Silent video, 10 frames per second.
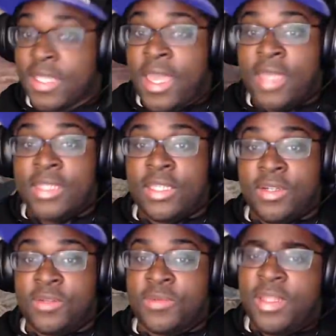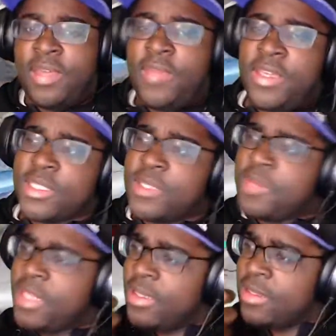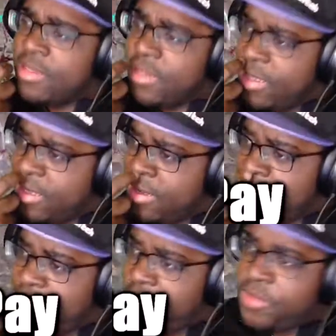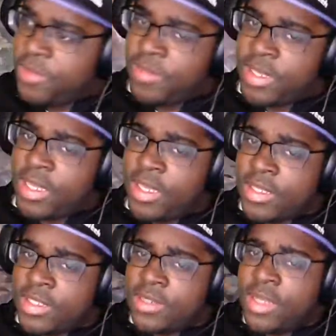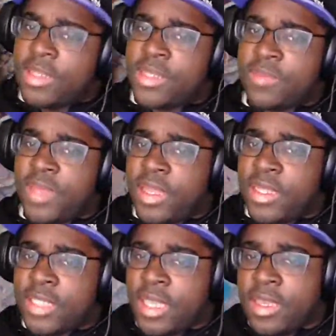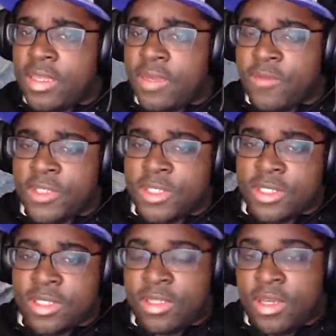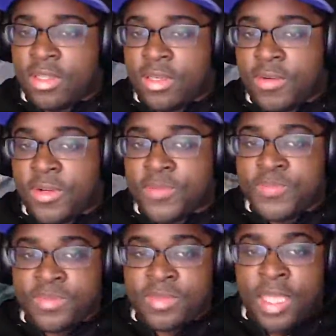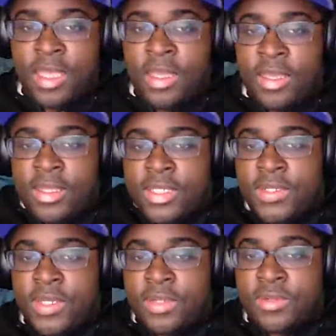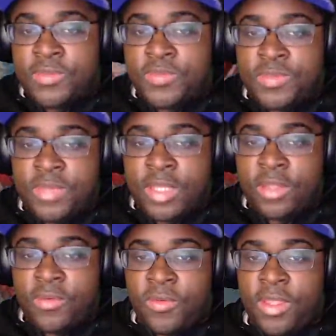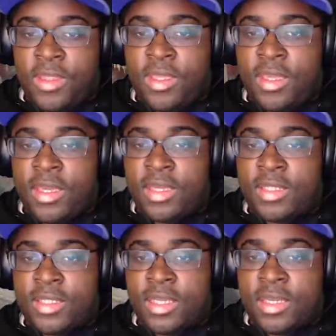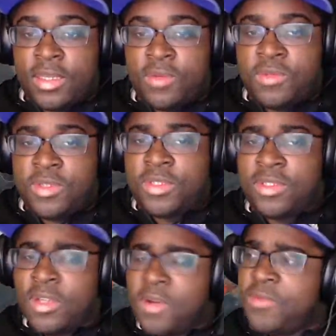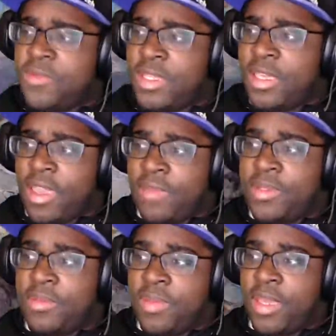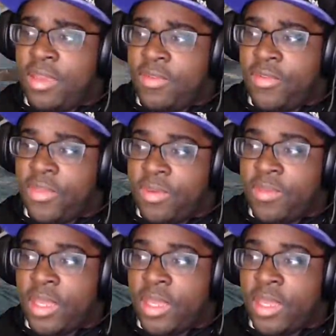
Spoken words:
So anywho, let me explain the free-to-win mechanics. They're not as bad as I originally thought they were. So anywho, the one thing I can say, you don't really have to pay for their battle